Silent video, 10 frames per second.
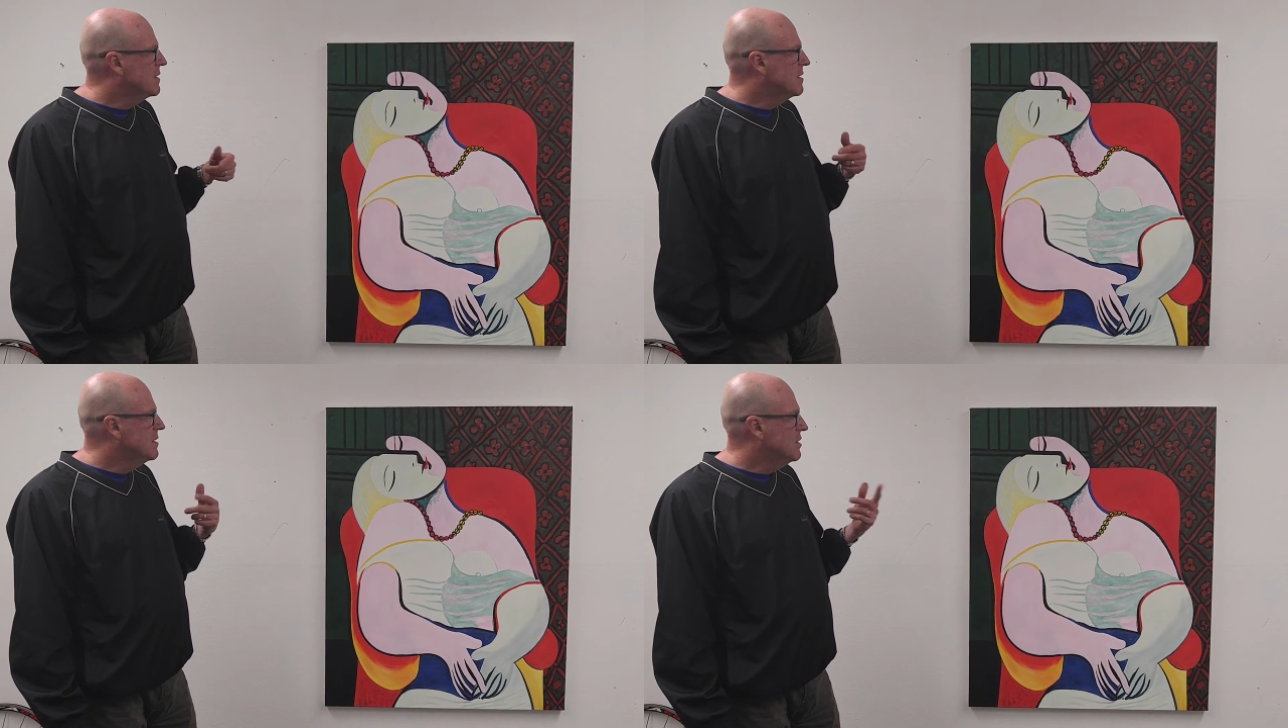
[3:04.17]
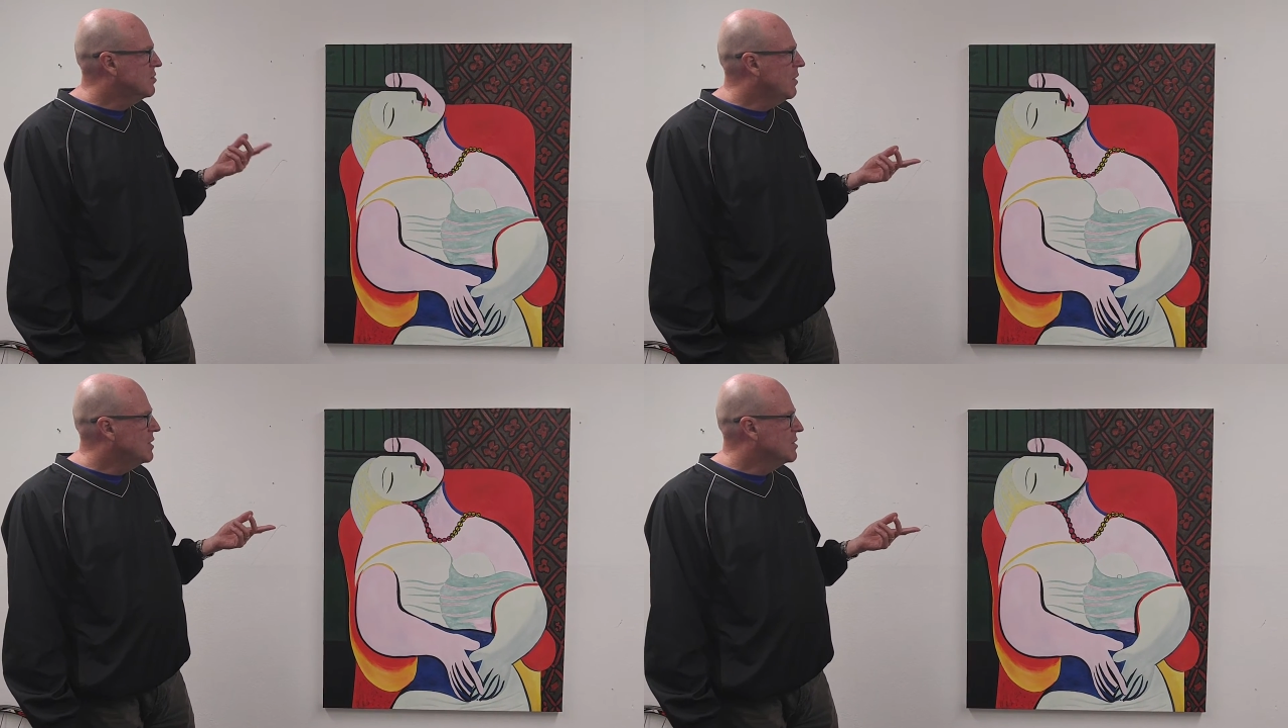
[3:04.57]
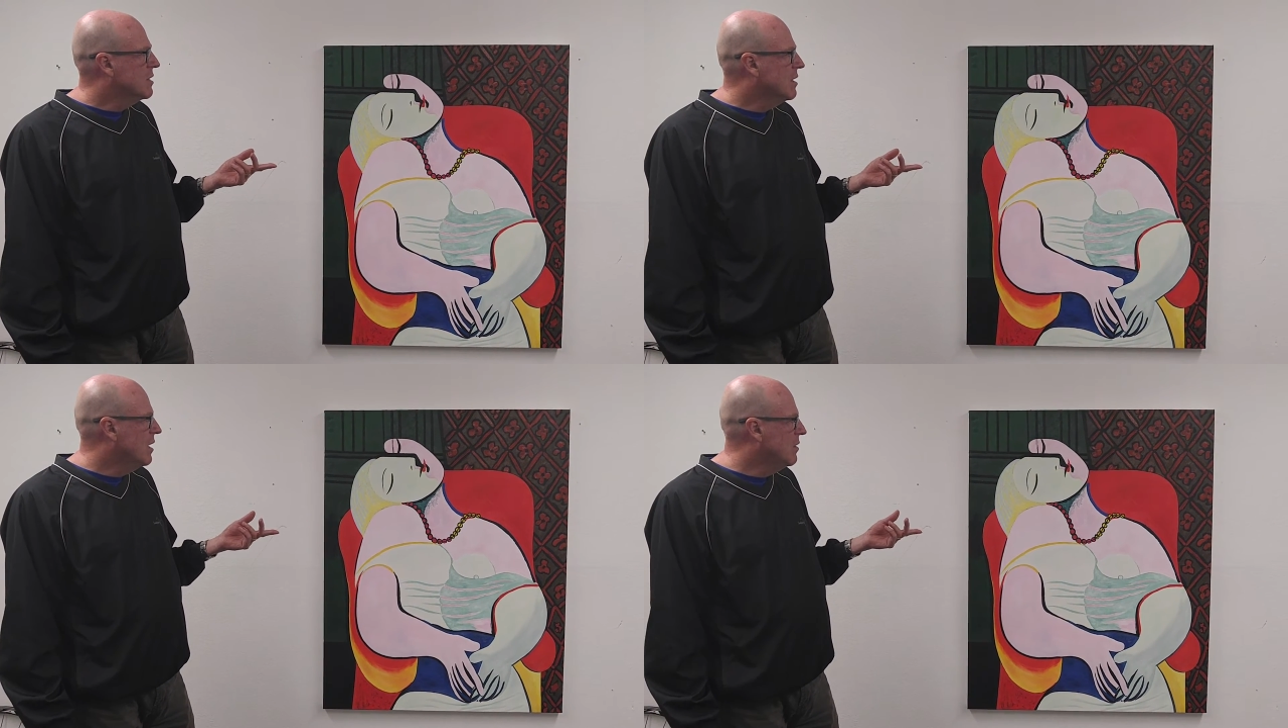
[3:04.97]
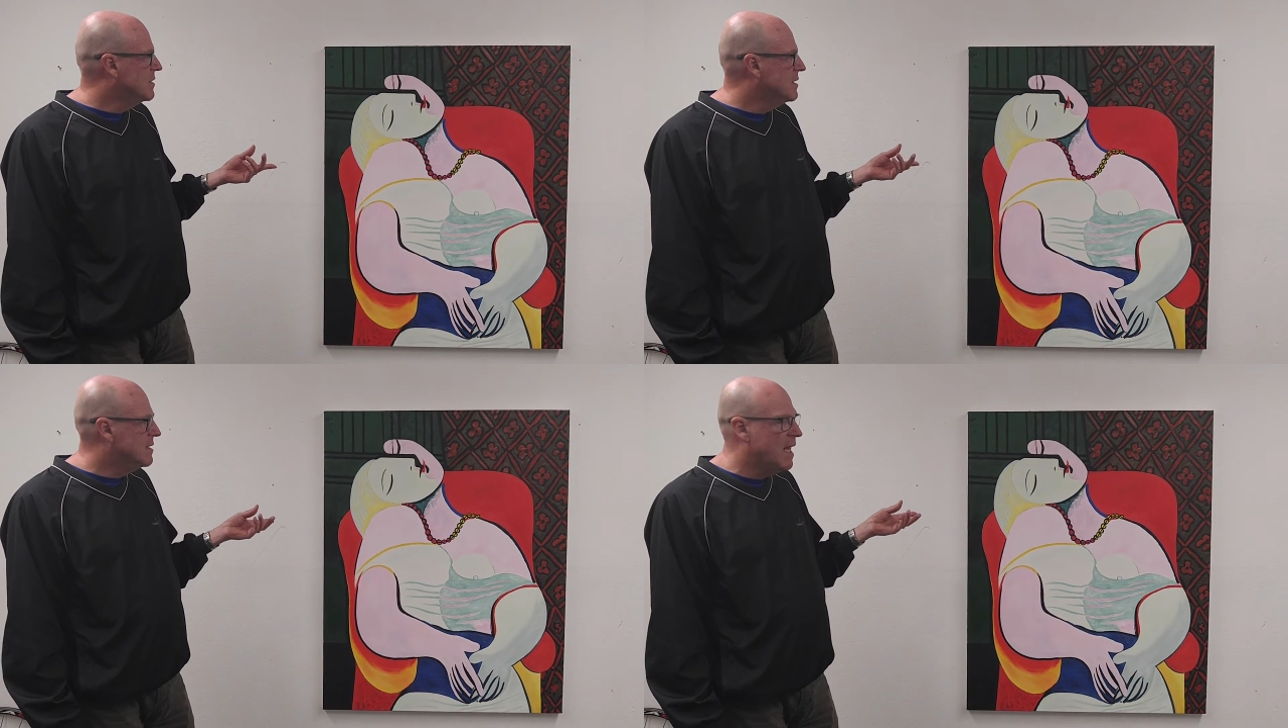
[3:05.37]
as the situation
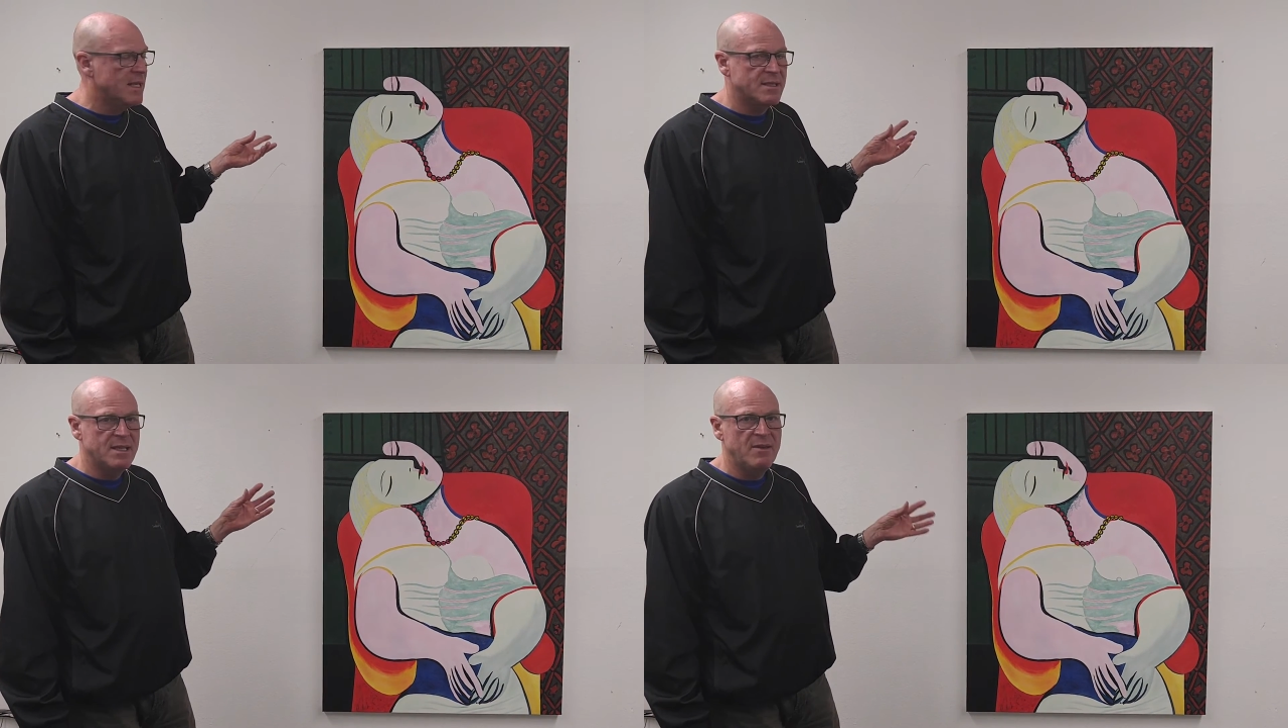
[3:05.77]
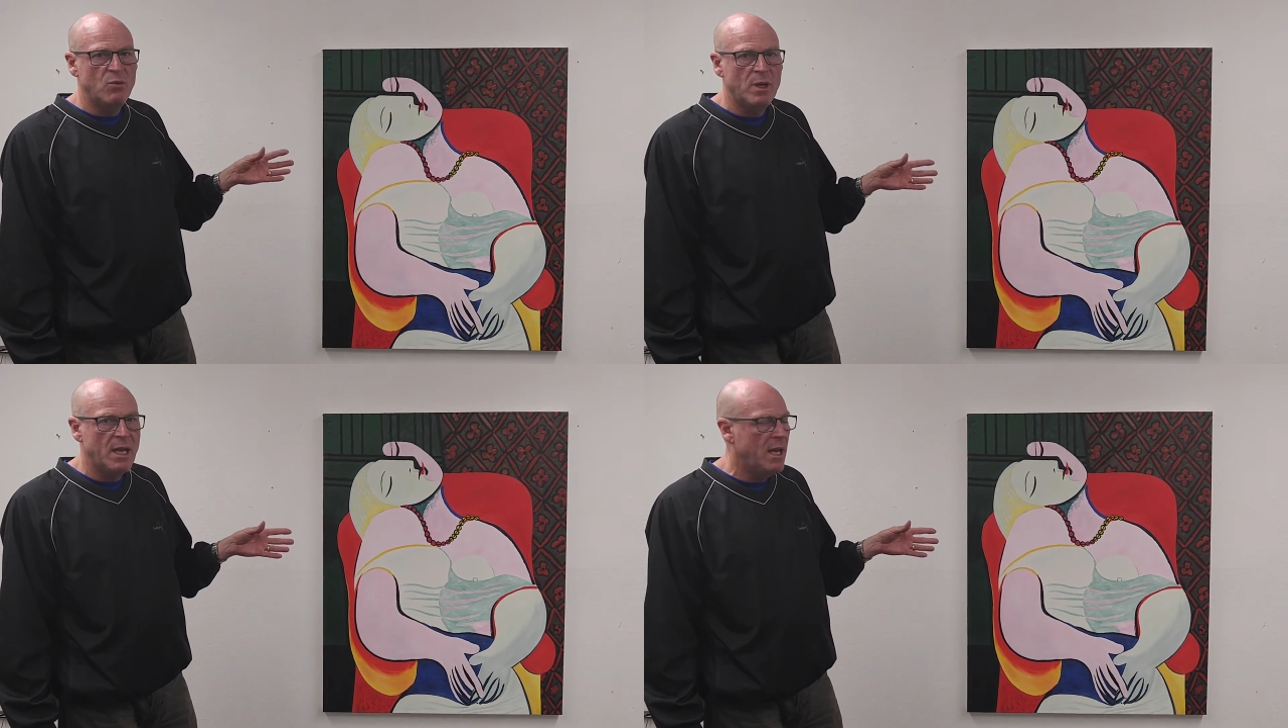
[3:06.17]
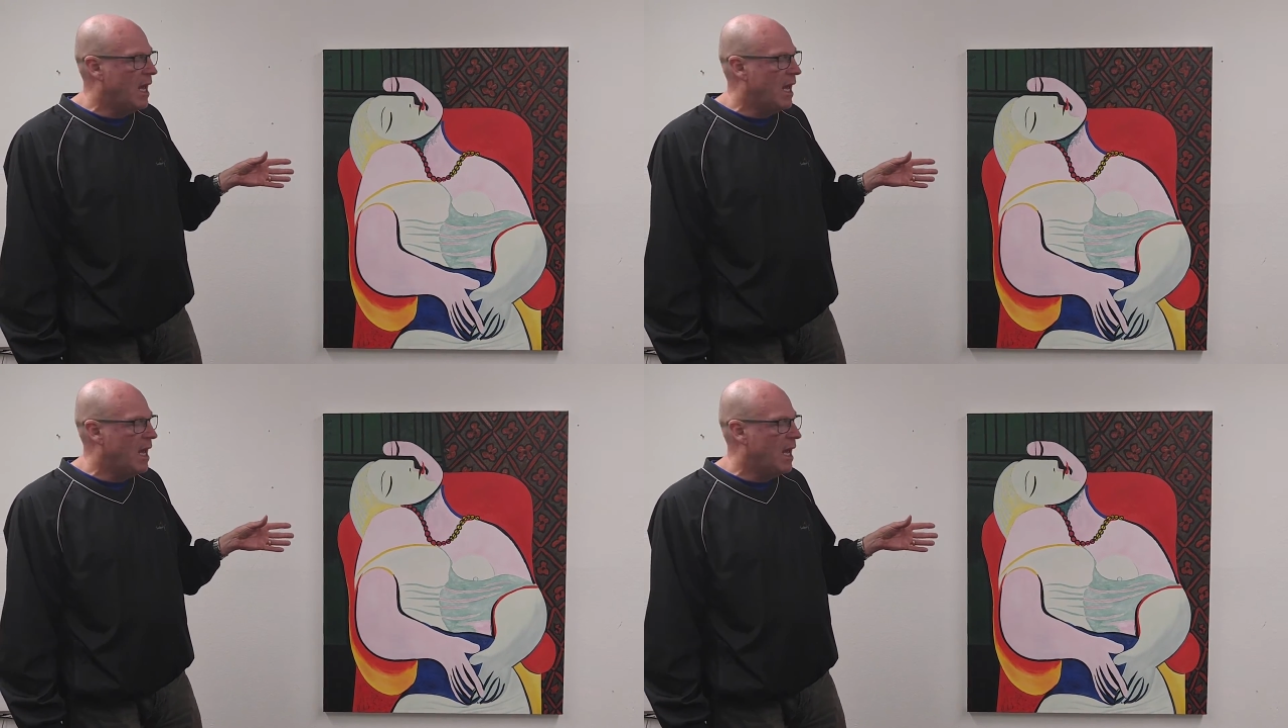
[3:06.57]
goes, is that Steve Wynn